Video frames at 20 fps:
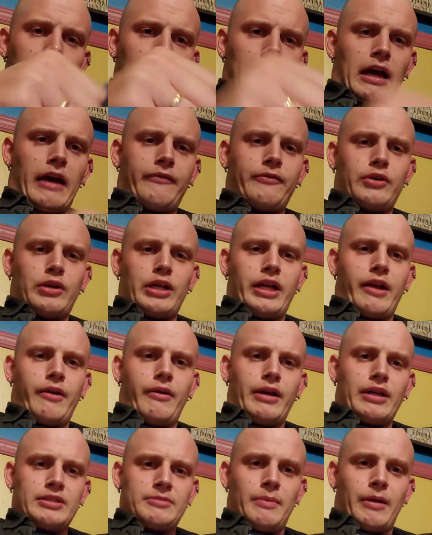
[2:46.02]
After
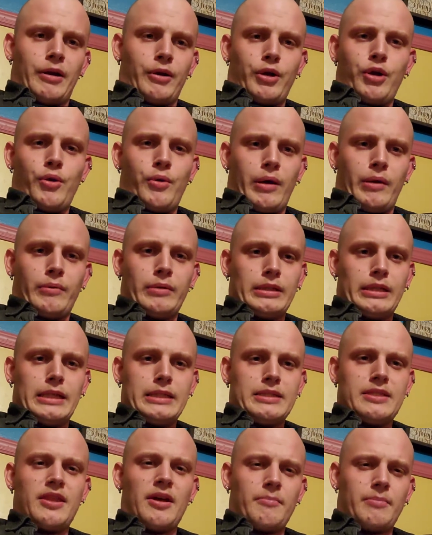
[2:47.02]
carrying a Spyderco, I
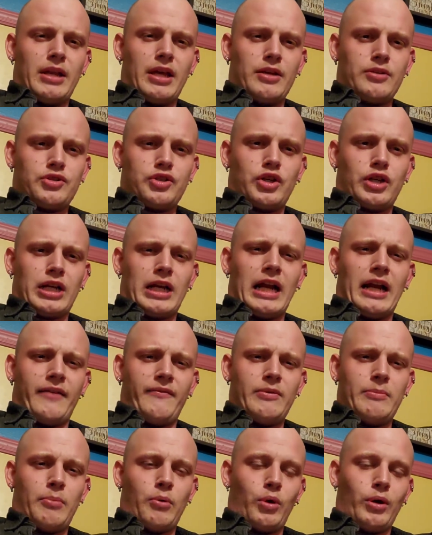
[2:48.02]
realized thumbnails are kind of
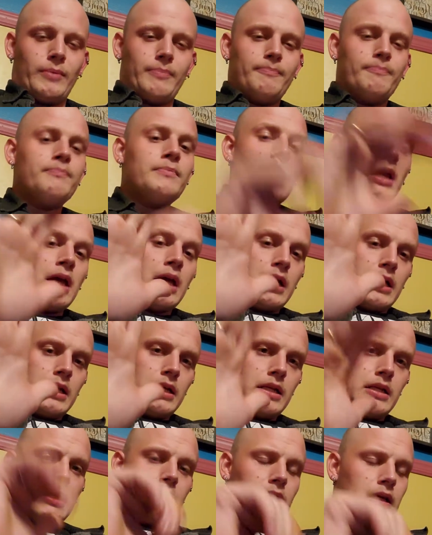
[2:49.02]
important.
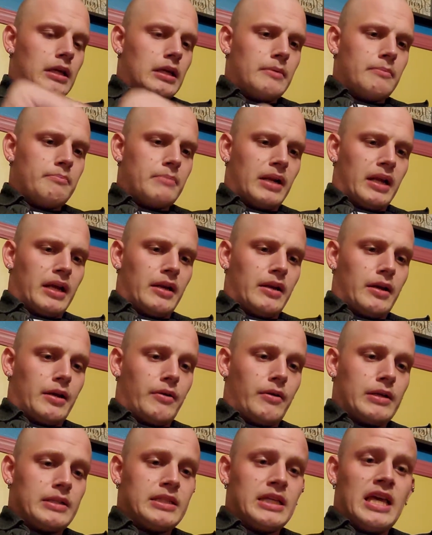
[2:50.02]
But I
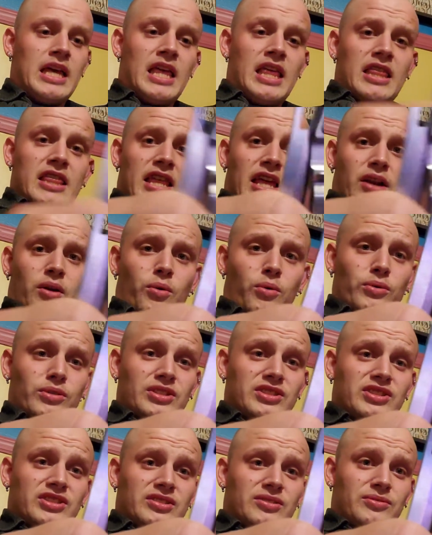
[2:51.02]
digress. That hole is
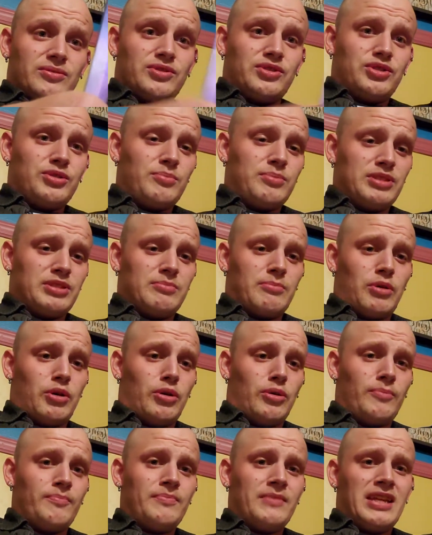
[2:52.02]
still super
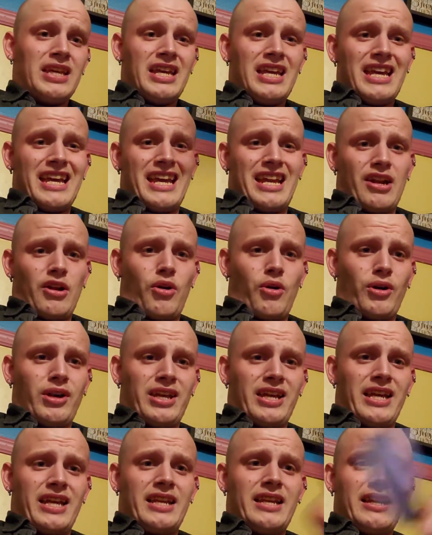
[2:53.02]
small and hard to
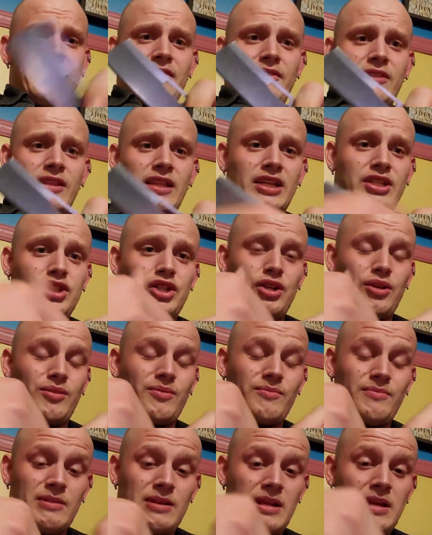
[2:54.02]
hit unless you're
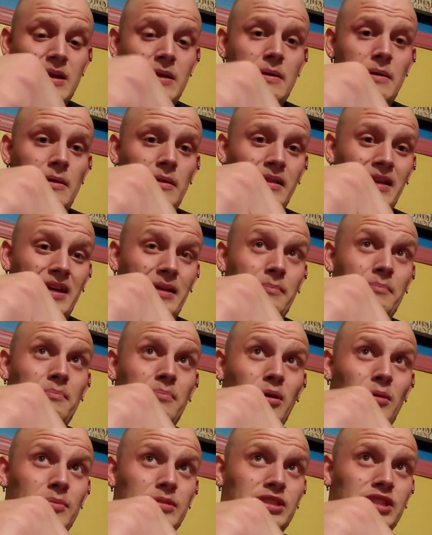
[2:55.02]
like
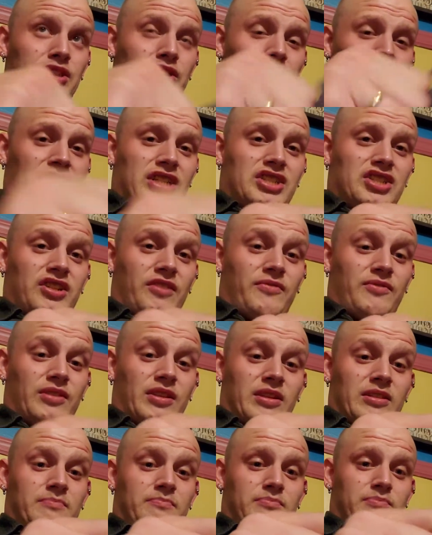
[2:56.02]
purposely trying to shove
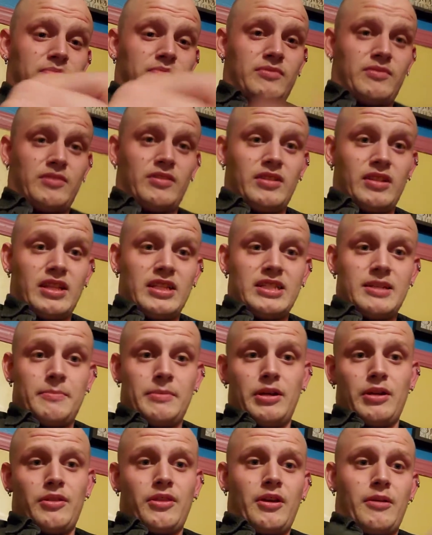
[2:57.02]
the tip of
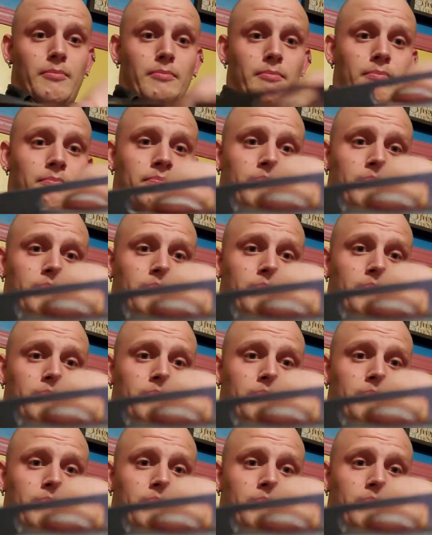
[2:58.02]
your thumb